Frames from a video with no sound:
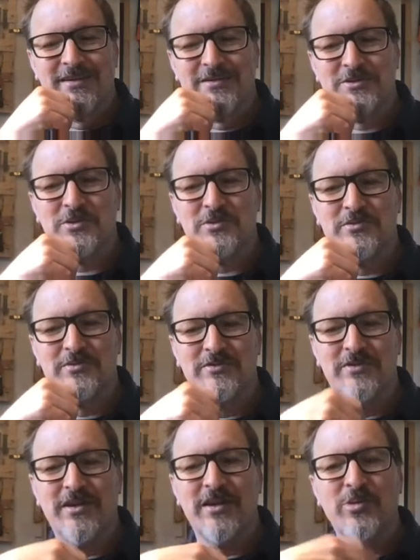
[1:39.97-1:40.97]
So
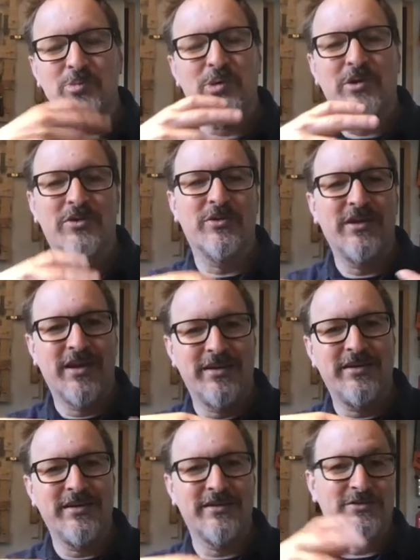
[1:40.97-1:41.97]
the input or the
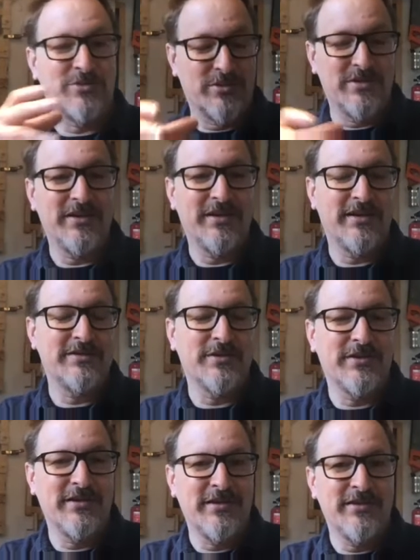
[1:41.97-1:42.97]
ideas or the
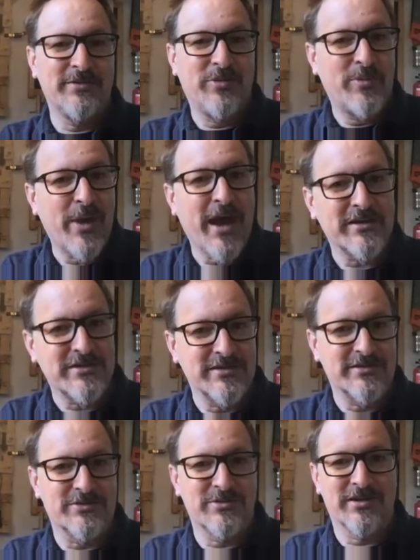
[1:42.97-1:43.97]

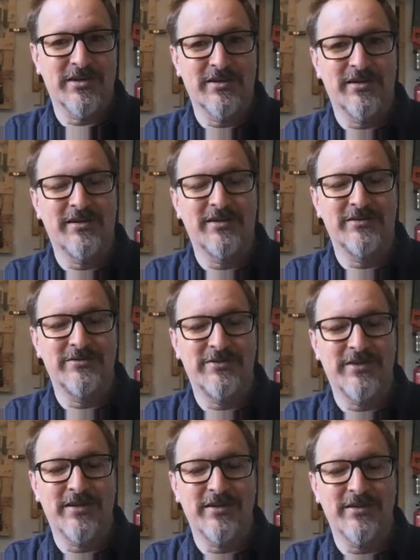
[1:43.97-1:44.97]
passions really of
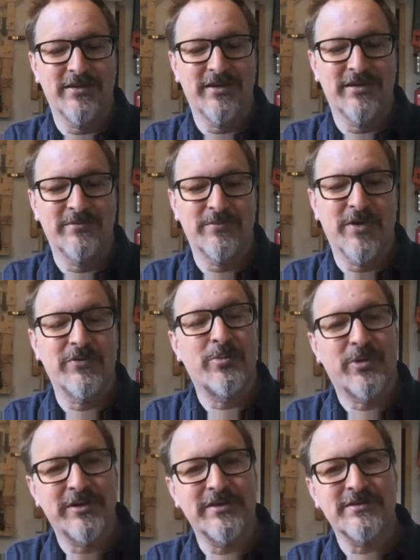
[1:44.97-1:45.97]
the
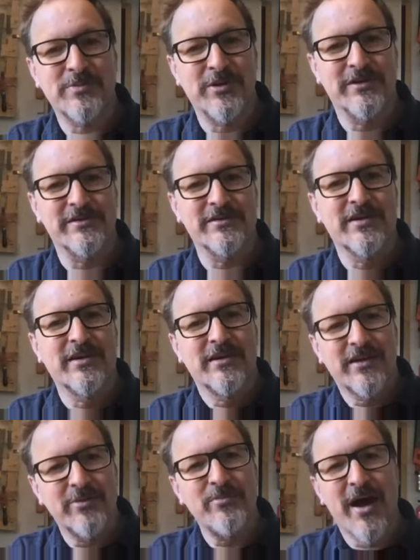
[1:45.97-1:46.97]
participants
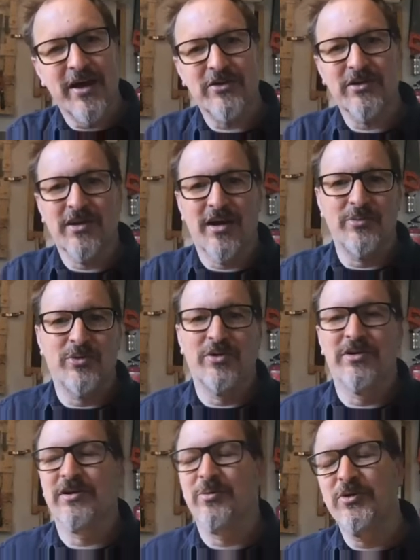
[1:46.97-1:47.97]
can matter a lot more
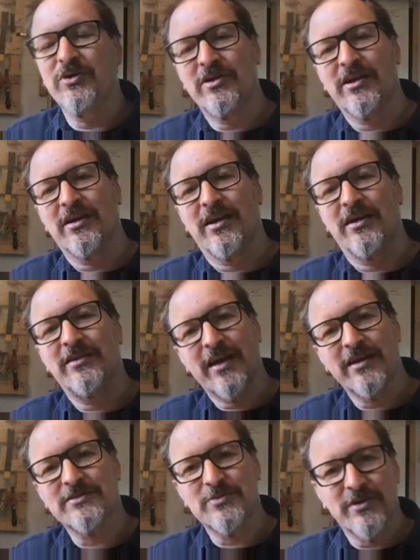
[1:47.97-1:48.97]
in a community, and
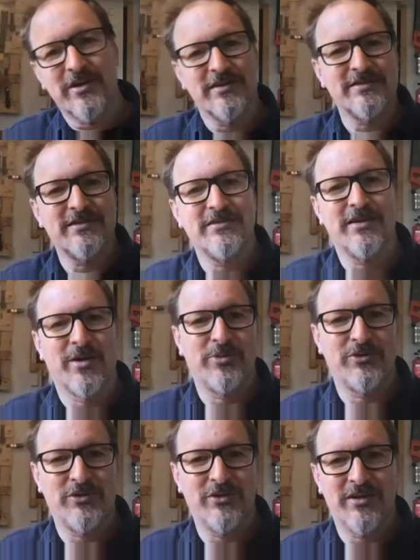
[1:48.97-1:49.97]
that's where I see the
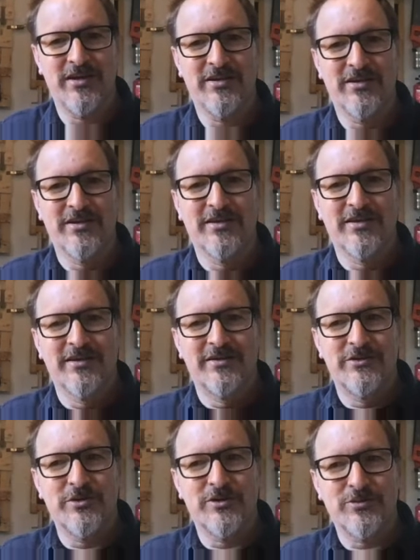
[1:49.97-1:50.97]
opportunity
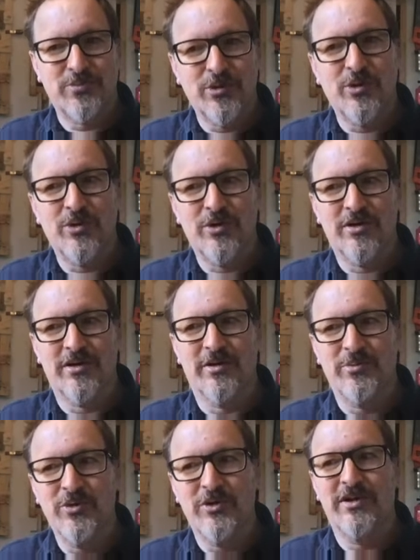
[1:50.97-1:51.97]
to explore
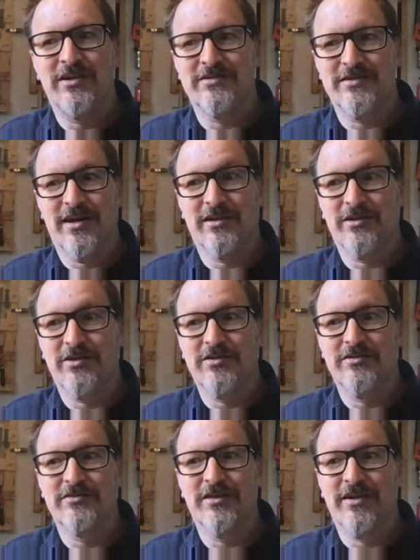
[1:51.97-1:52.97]
communities that
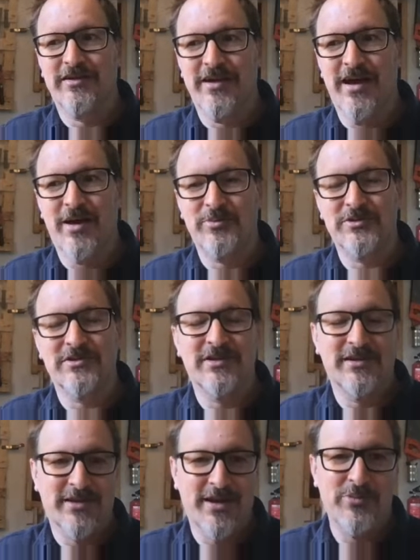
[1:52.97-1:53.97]
learn and adapt
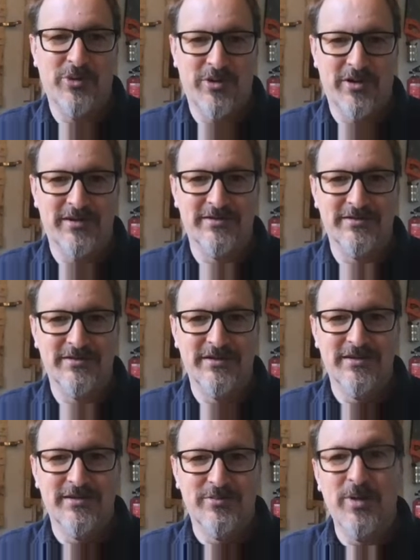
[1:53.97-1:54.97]
in libraries,
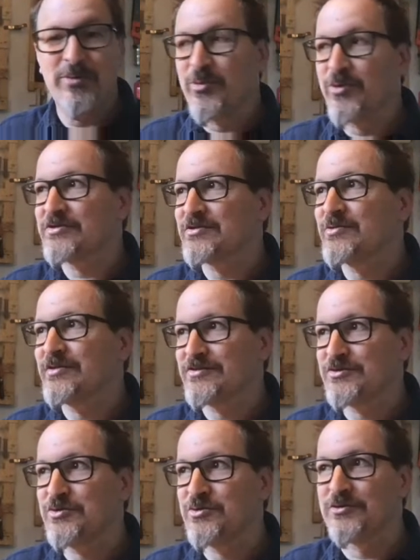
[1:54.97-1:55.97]
maybe more so than
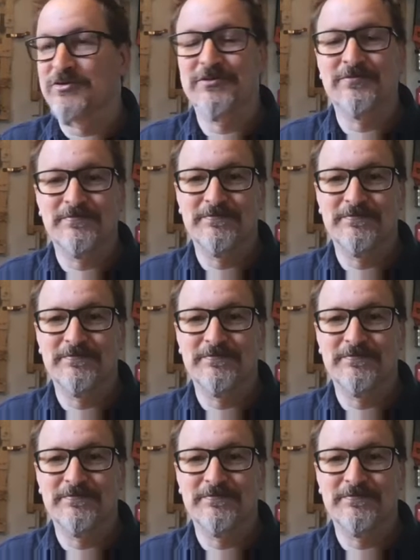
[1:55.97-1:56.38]
schools.